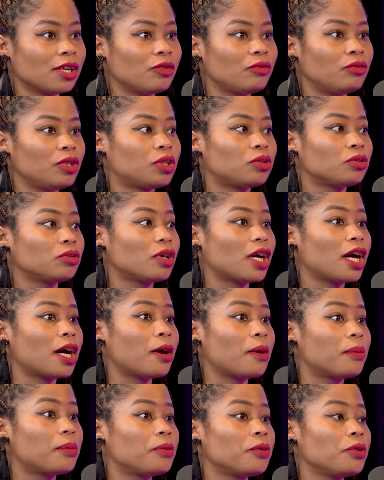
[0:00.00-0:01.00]
which will
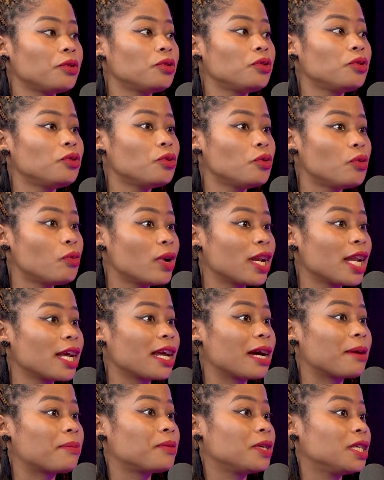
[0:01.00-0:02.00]
help you know whether
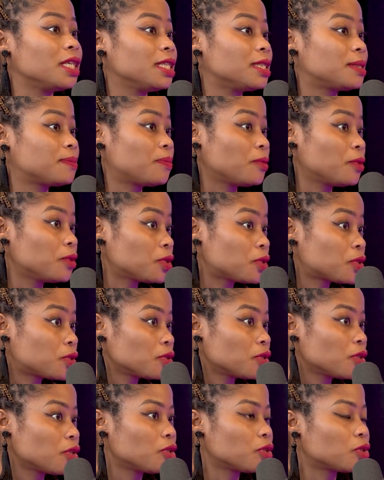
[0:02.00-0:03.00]
you are
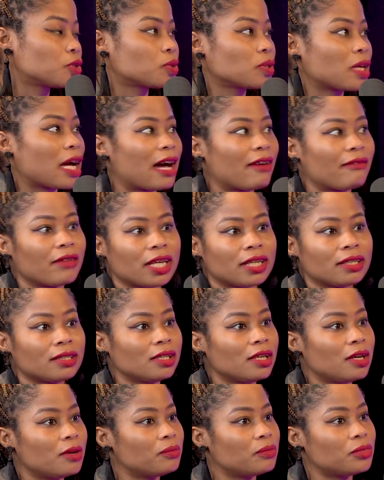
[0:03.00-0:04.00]
predisposed to having
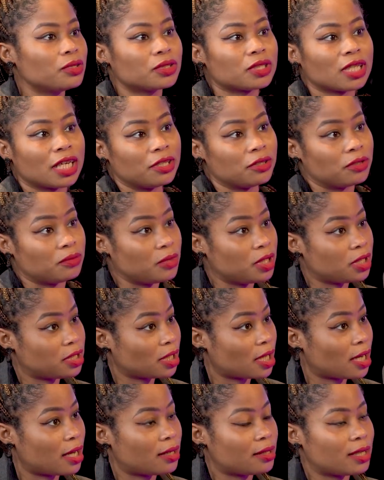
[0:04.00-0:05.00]
both
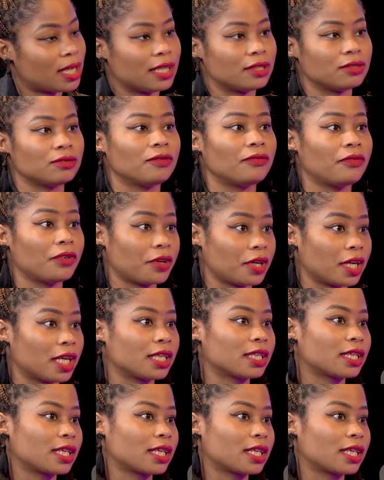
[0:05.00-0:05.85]
endometrial and ovarian